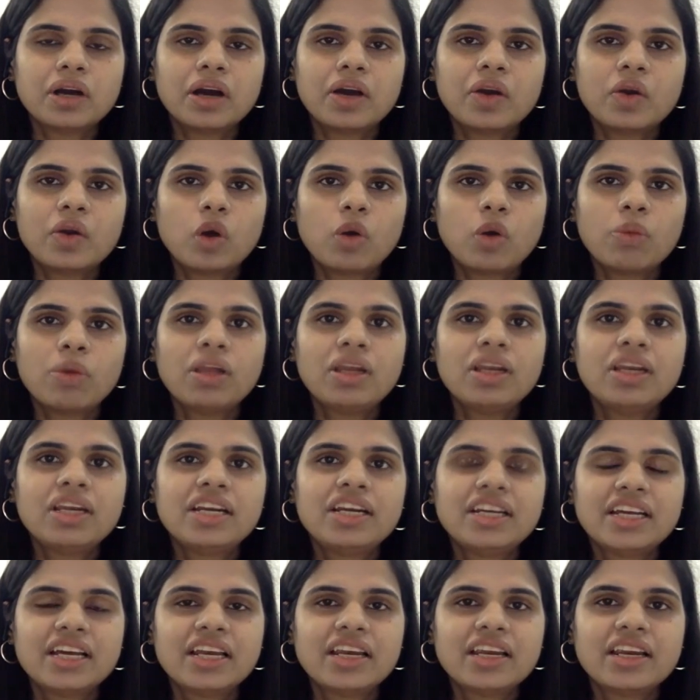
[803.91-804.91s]
a normal
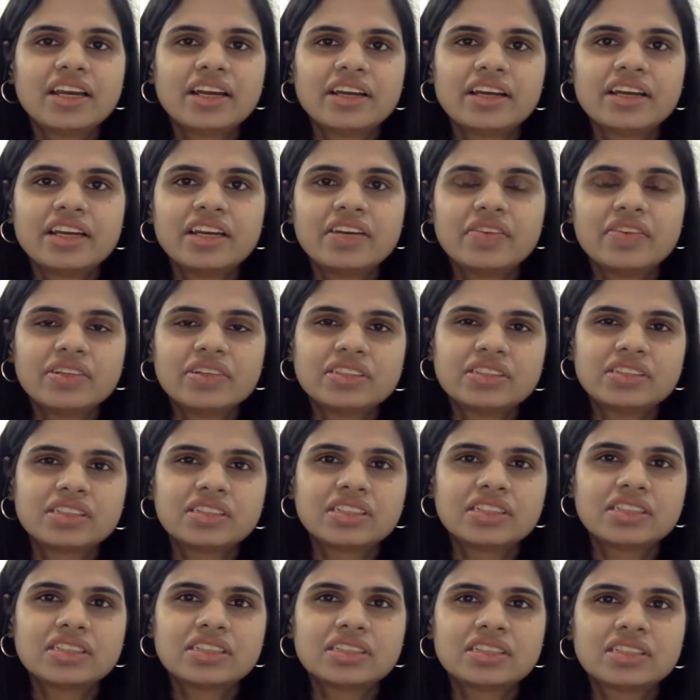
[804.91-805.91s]
retail Indian
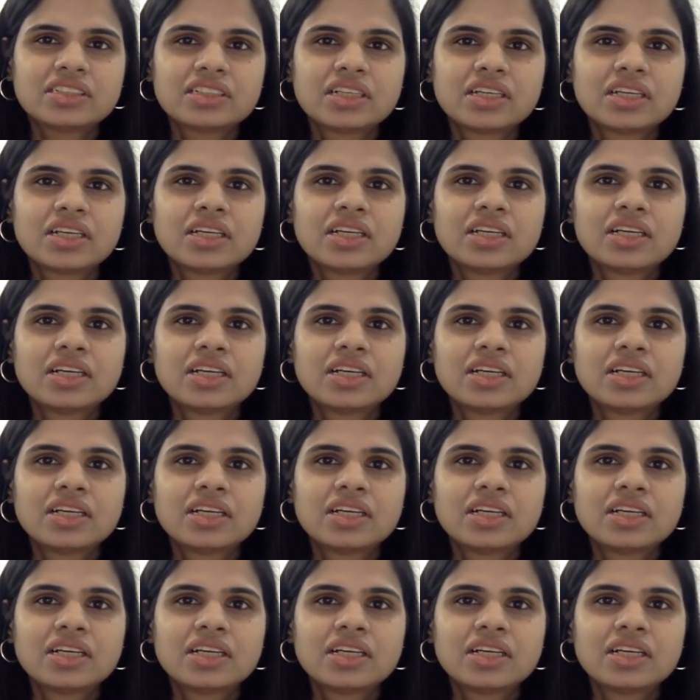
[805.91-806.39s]
investors